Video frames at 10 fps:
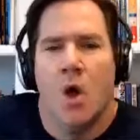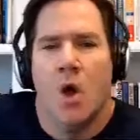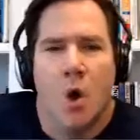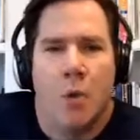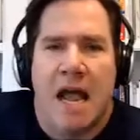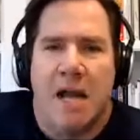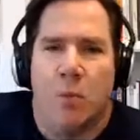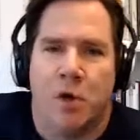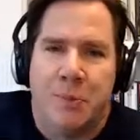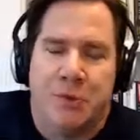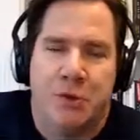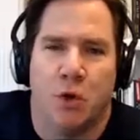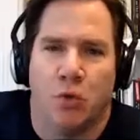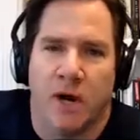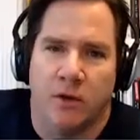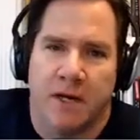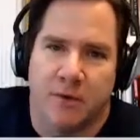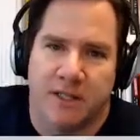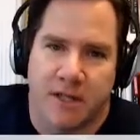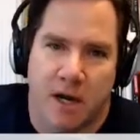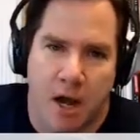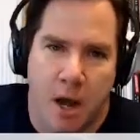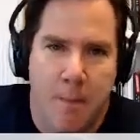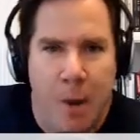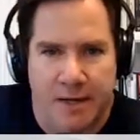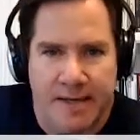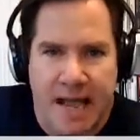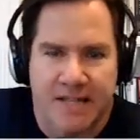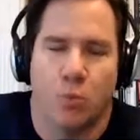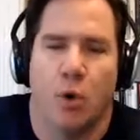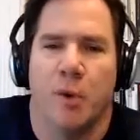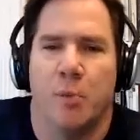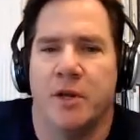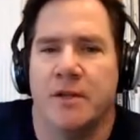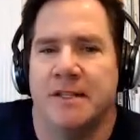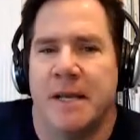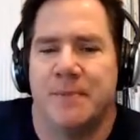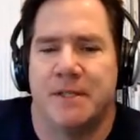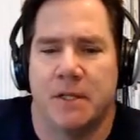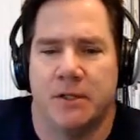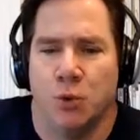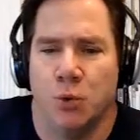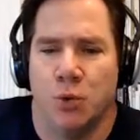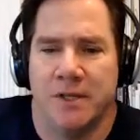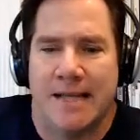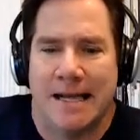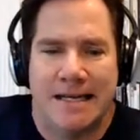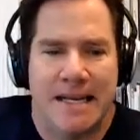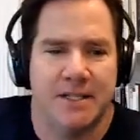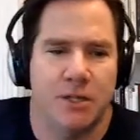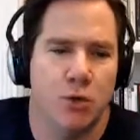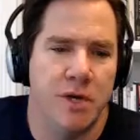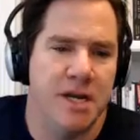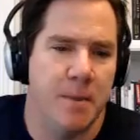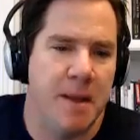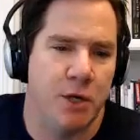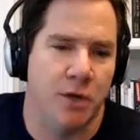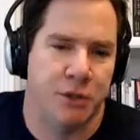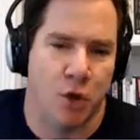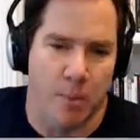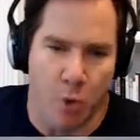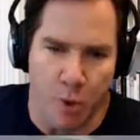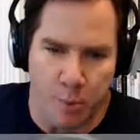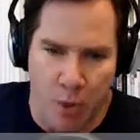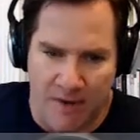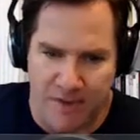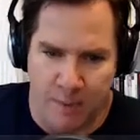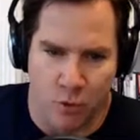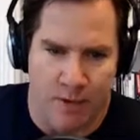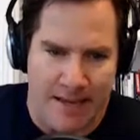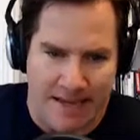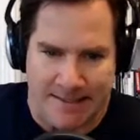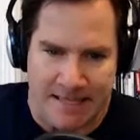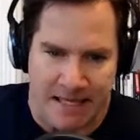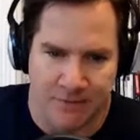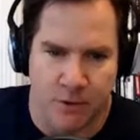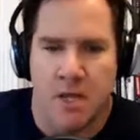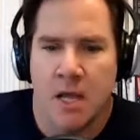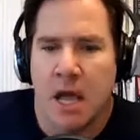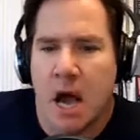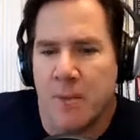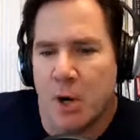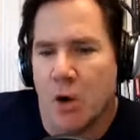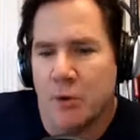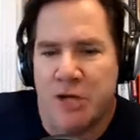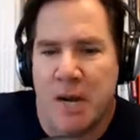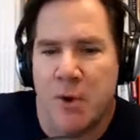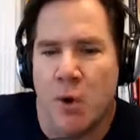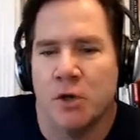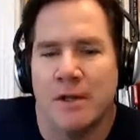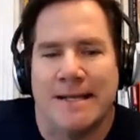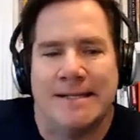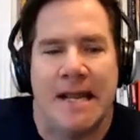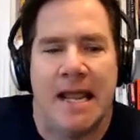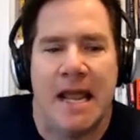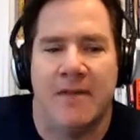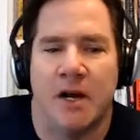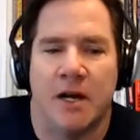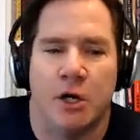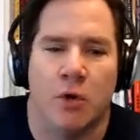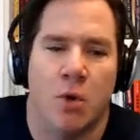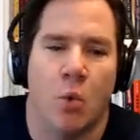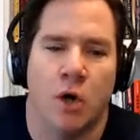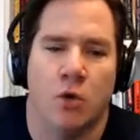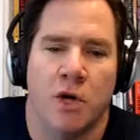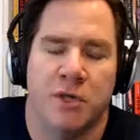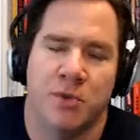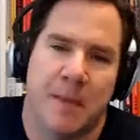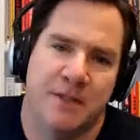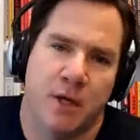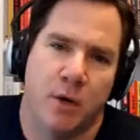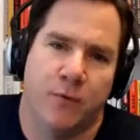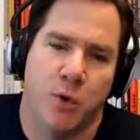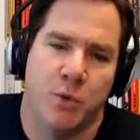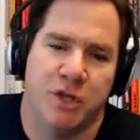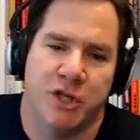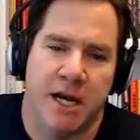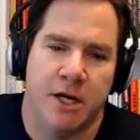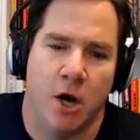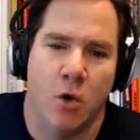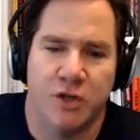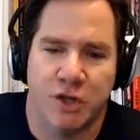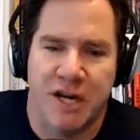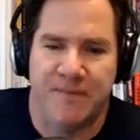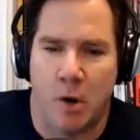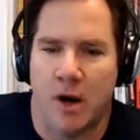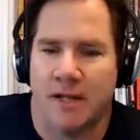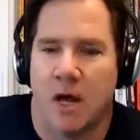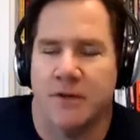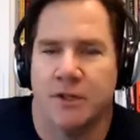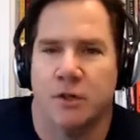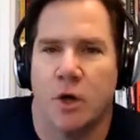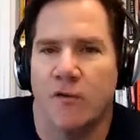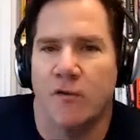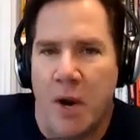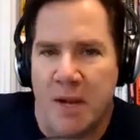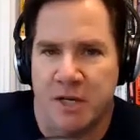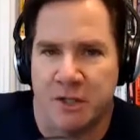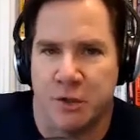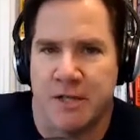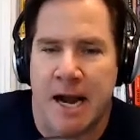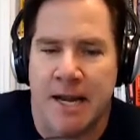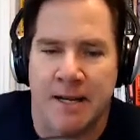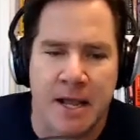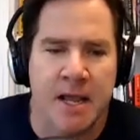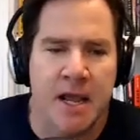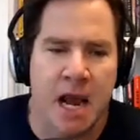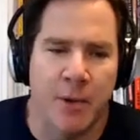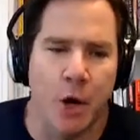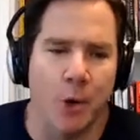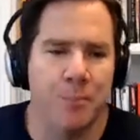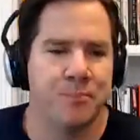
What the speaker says: All right, welcome to the runningrestaurants.com podcast, where we bring you the tips, tools, and techniques you need to make your restaurant more profitable and successful. I'm your host, Jamie Oikel, and today I've got a great one question with episode for you with Shane Go, Chief Product Officer of Weight Busters Dining. Here we go.